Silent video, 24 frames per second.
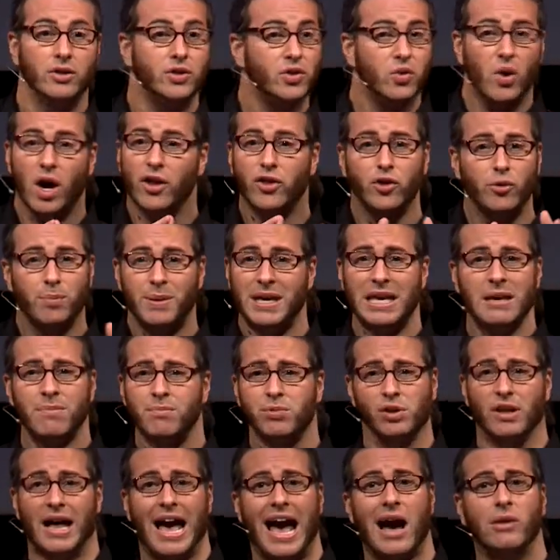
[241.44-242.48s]
to other
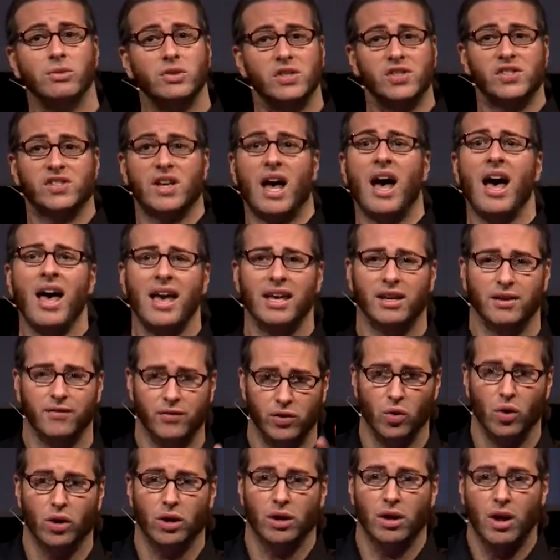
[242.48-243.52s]
people outside of
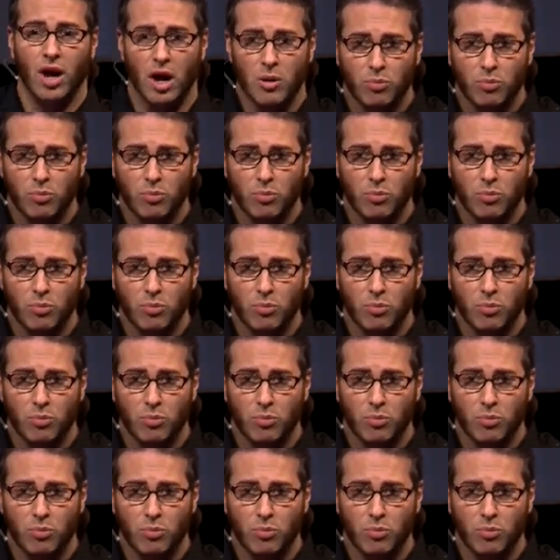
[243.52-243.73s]
your